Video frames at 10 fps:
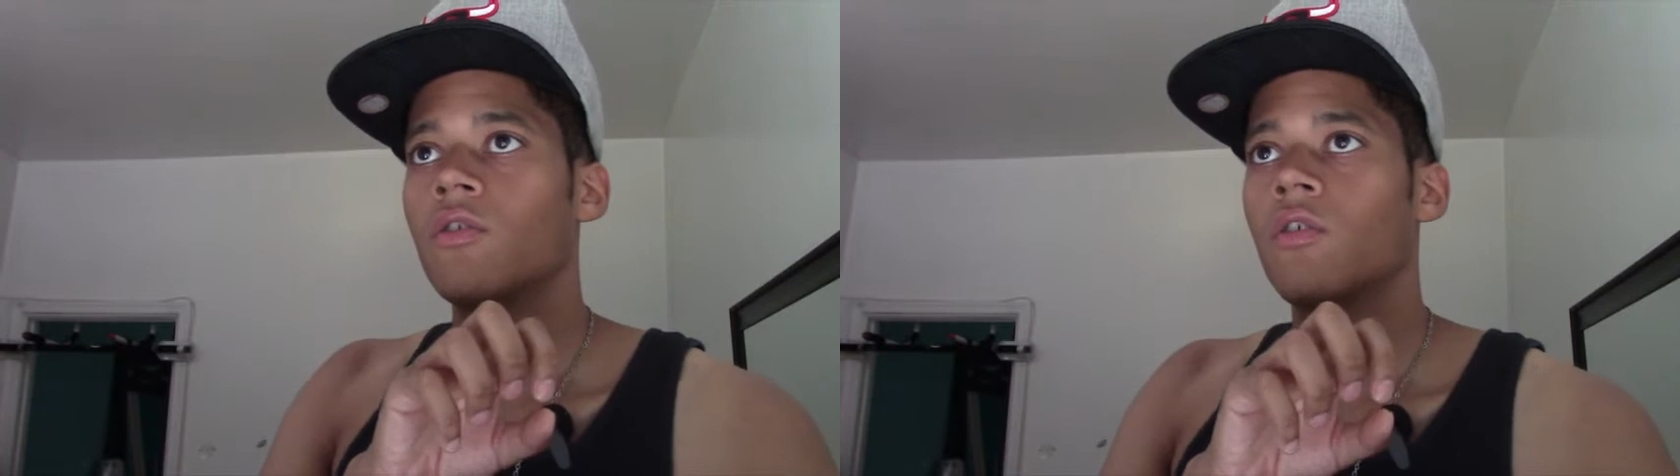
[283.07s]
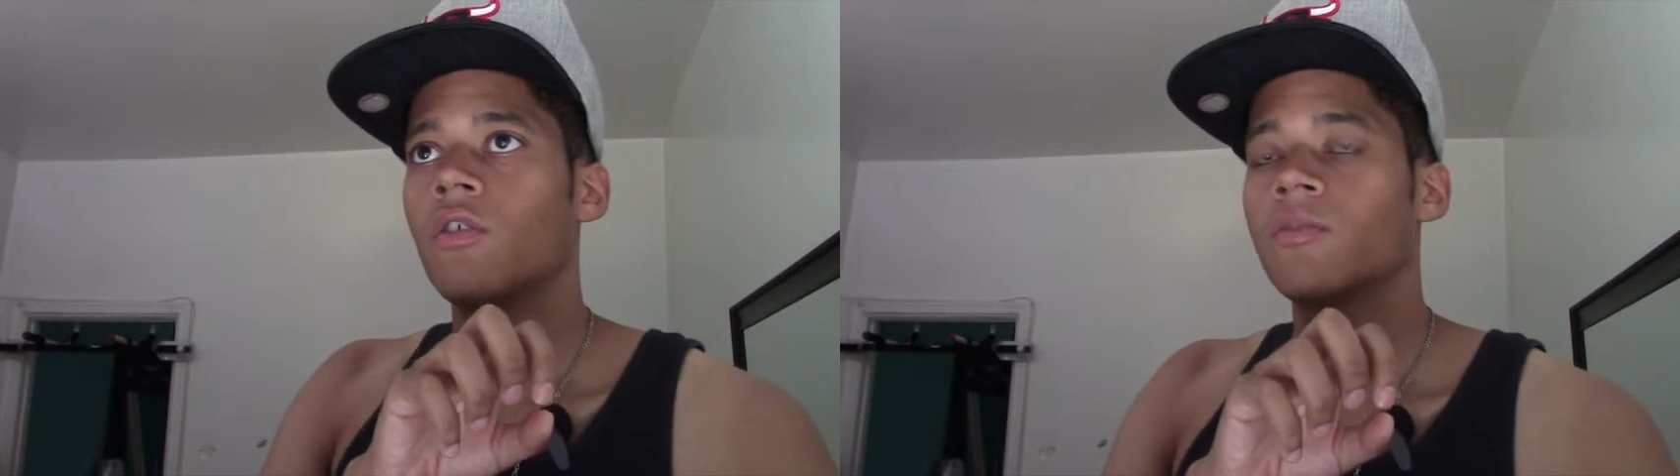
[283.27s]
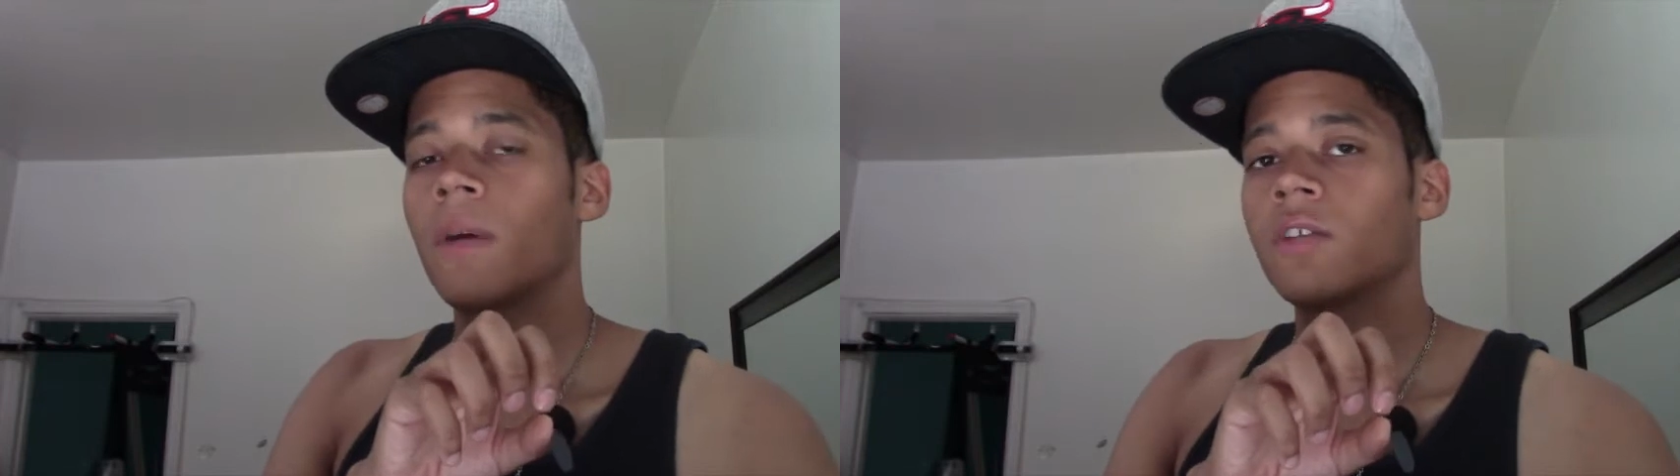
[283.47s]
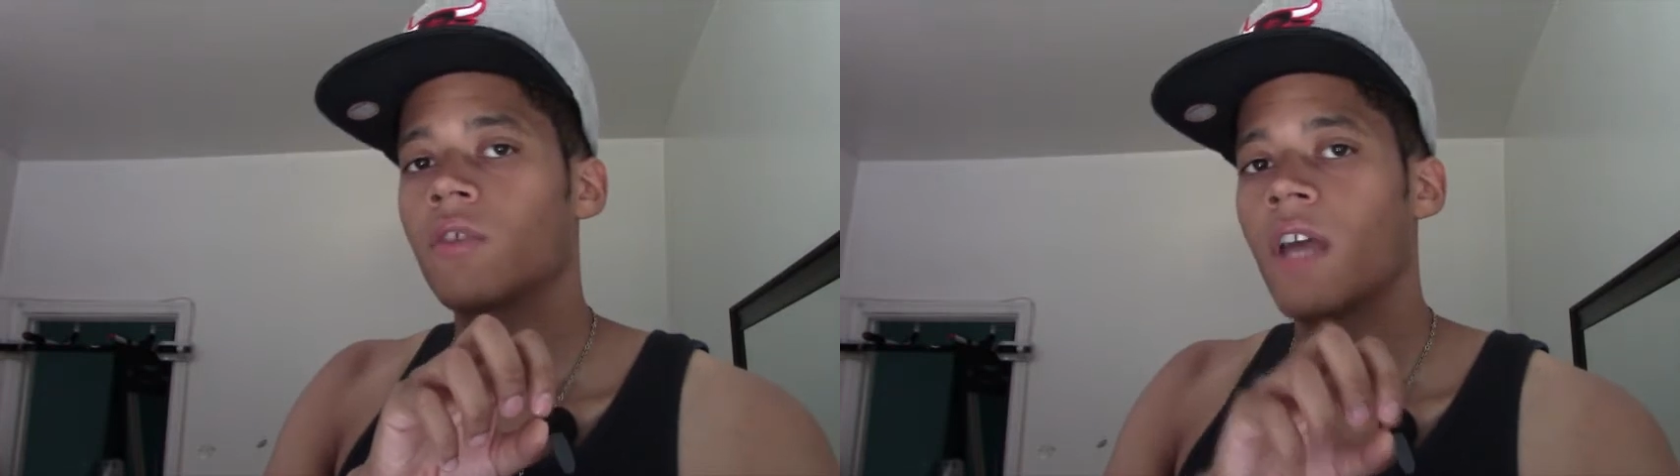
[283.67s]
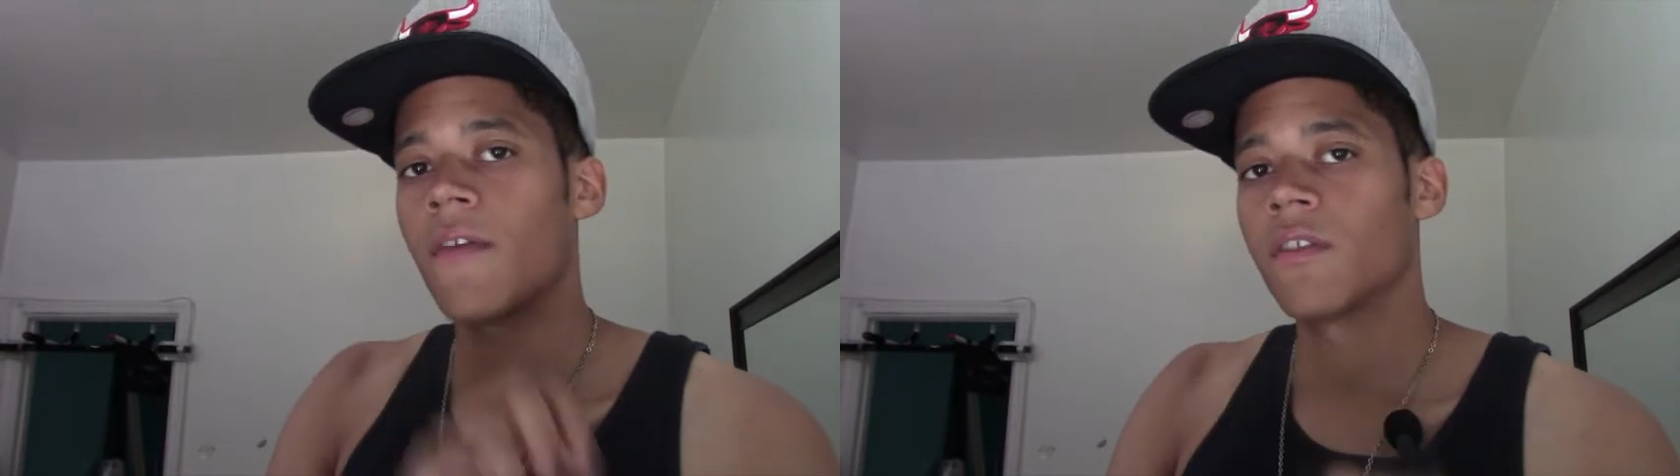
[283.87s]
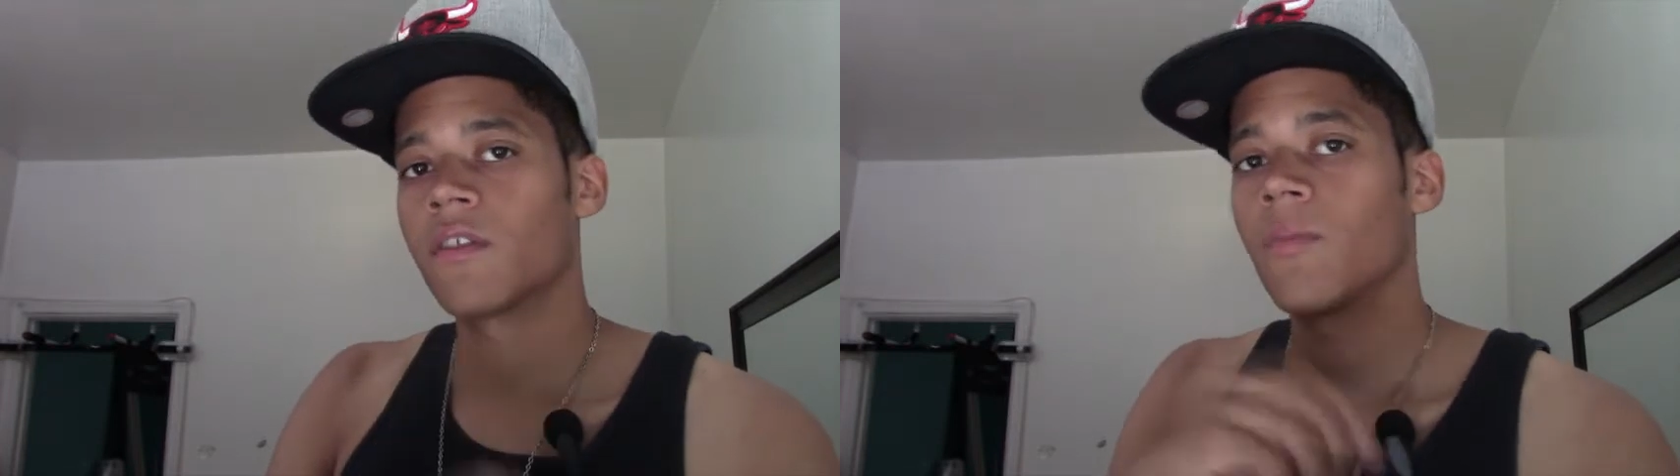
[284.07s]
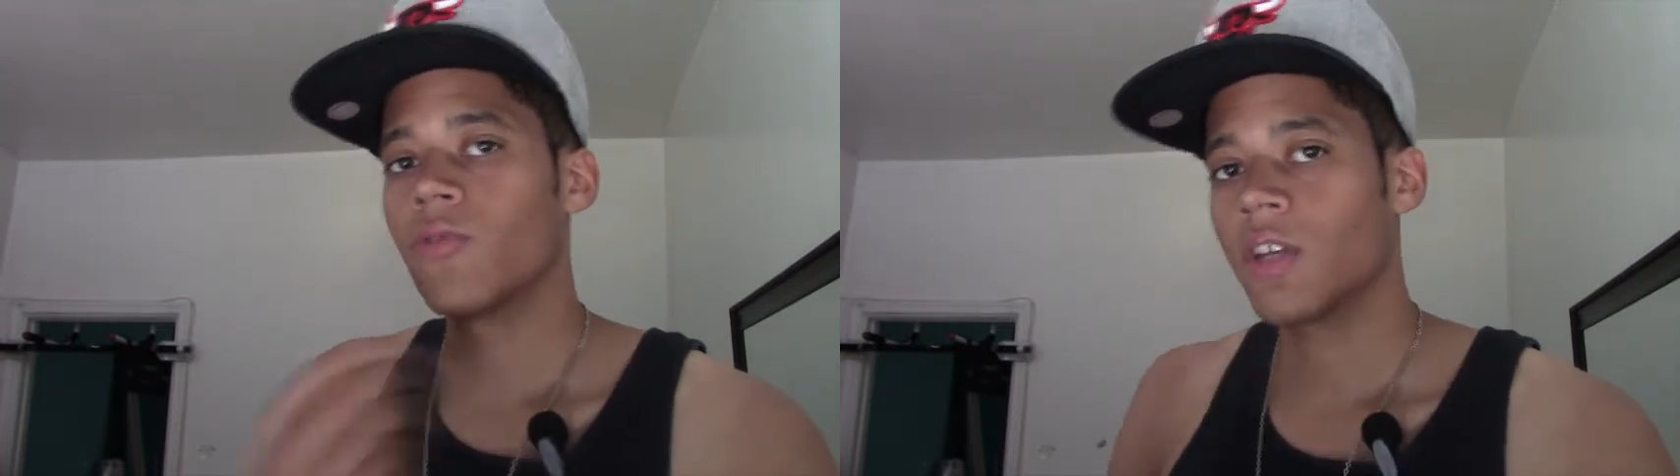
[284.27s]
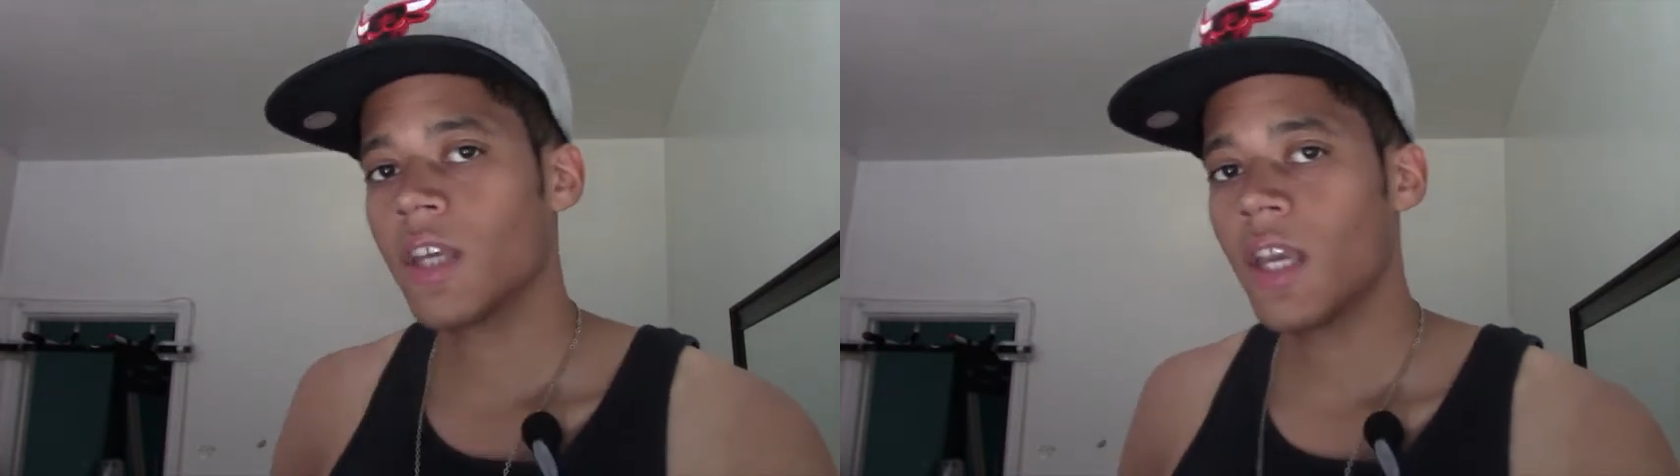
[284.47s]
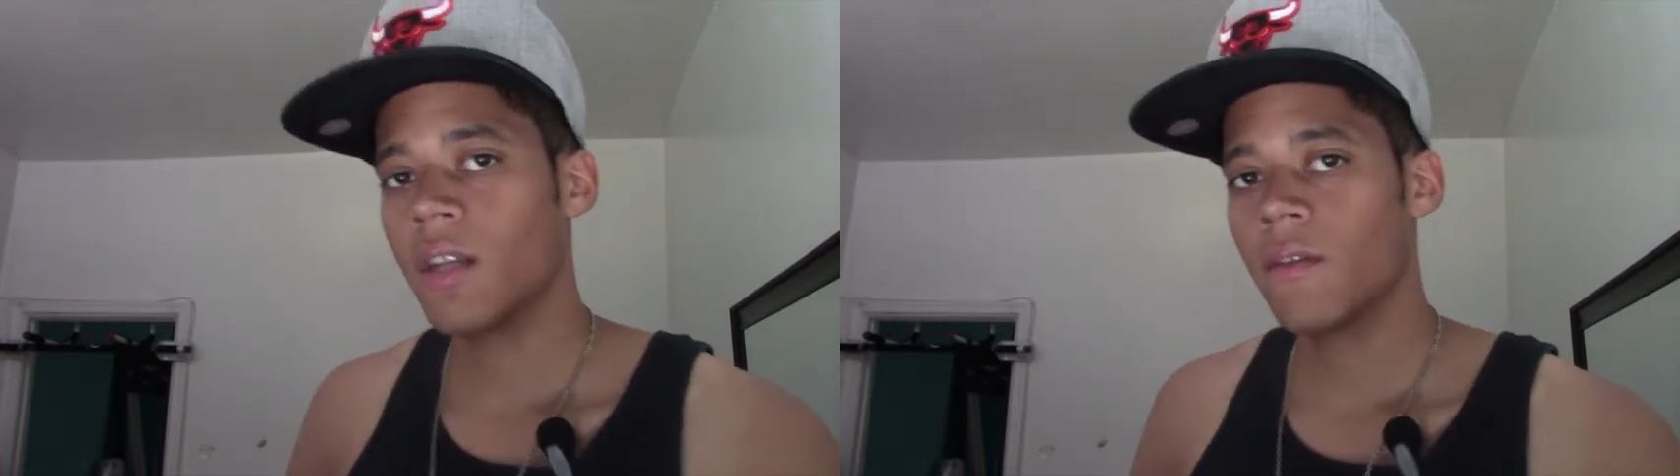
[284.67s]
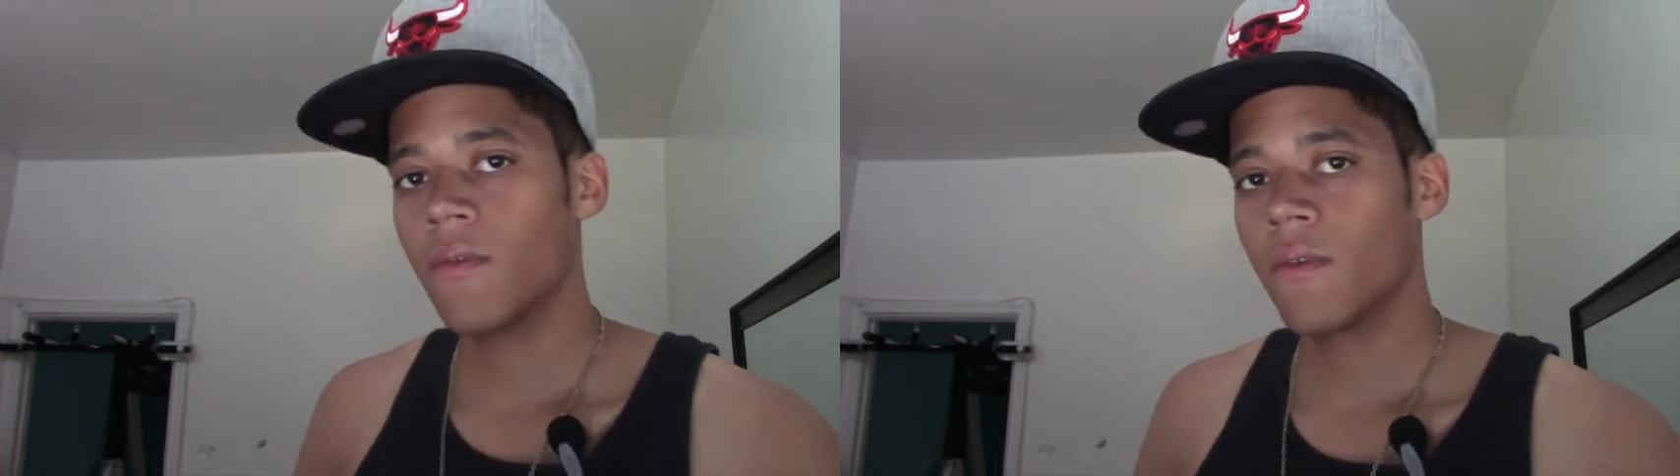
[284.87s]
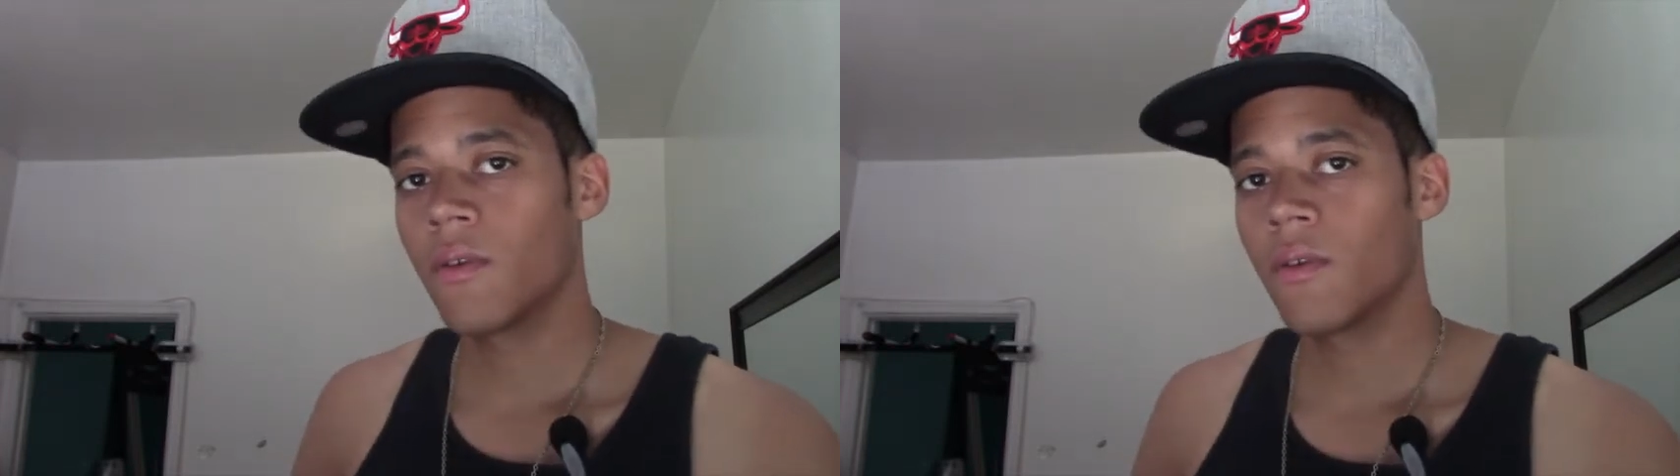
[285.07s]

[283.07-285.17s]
your spouse is going to have this communicative